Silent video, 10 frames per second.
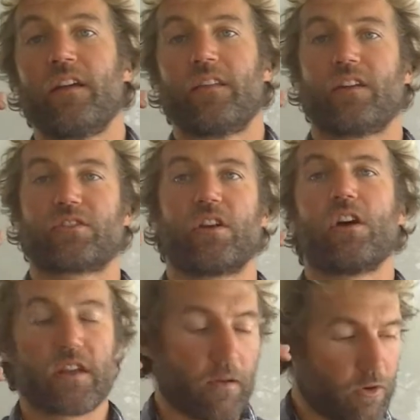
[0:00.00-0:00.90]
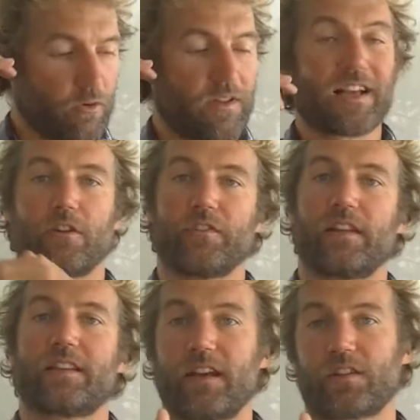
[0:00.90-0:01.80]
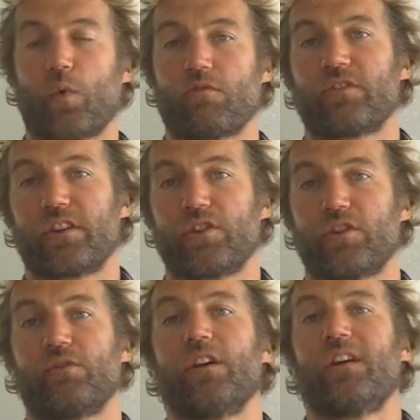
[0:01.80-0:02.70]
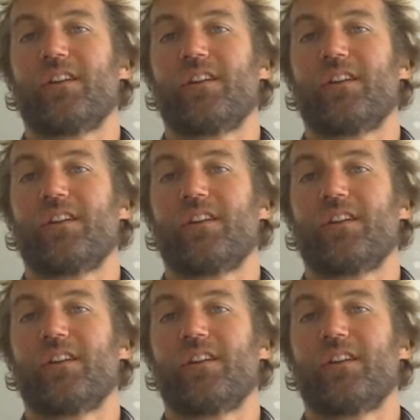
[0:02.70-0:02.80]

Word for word: they'll say, oh yeah, cool, that's on the list, that's a warranty issue.